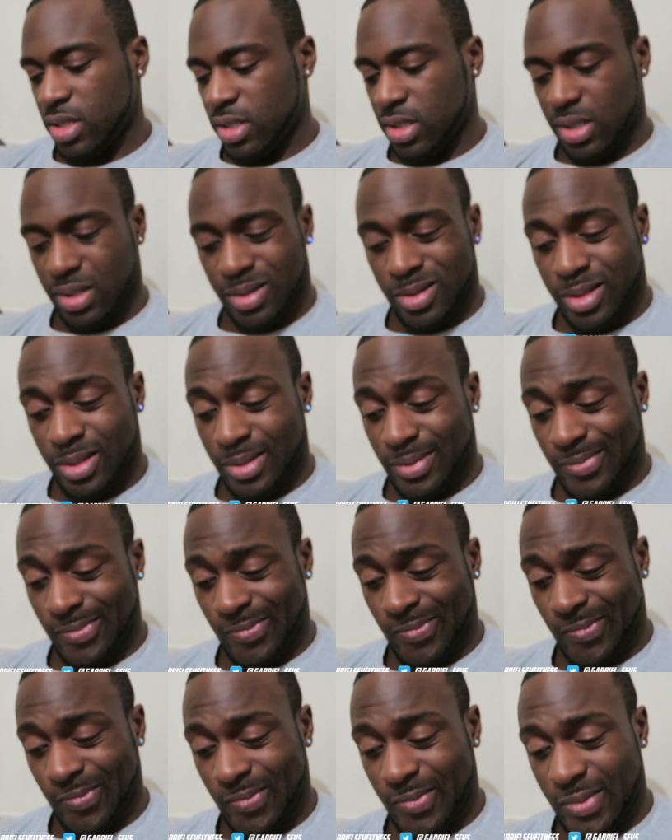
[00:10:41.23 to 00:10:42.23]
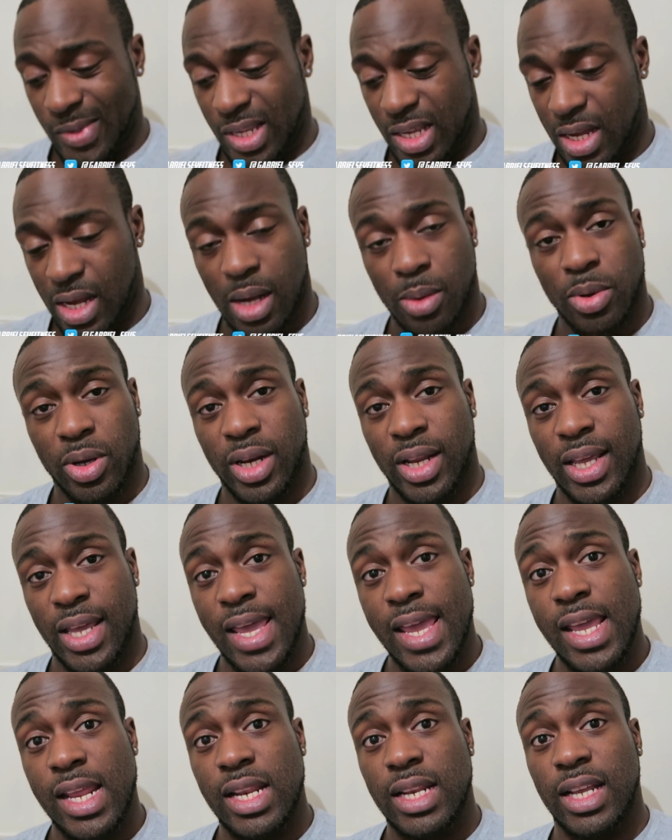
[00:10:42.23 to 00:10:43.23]
So I'm gonna
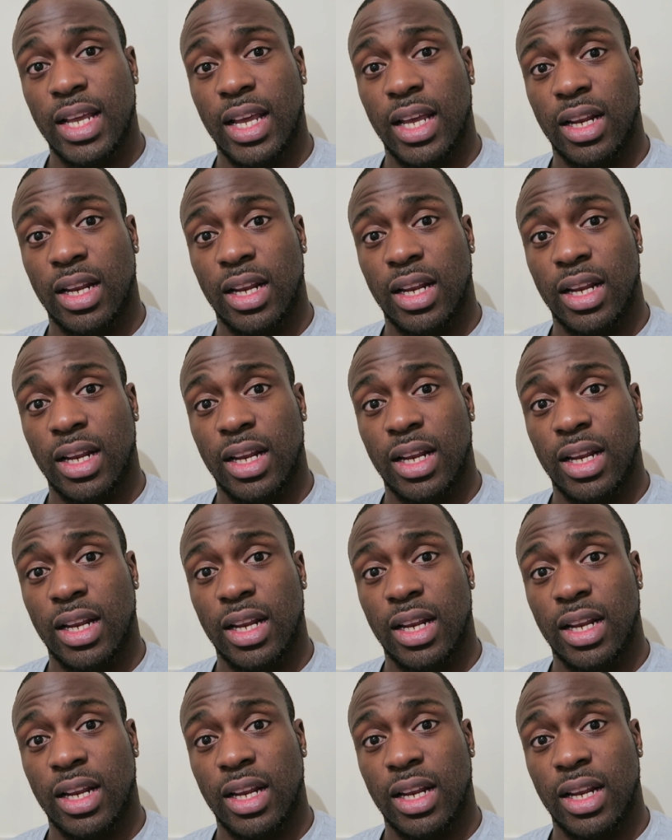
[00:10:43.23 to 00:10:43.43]
eat,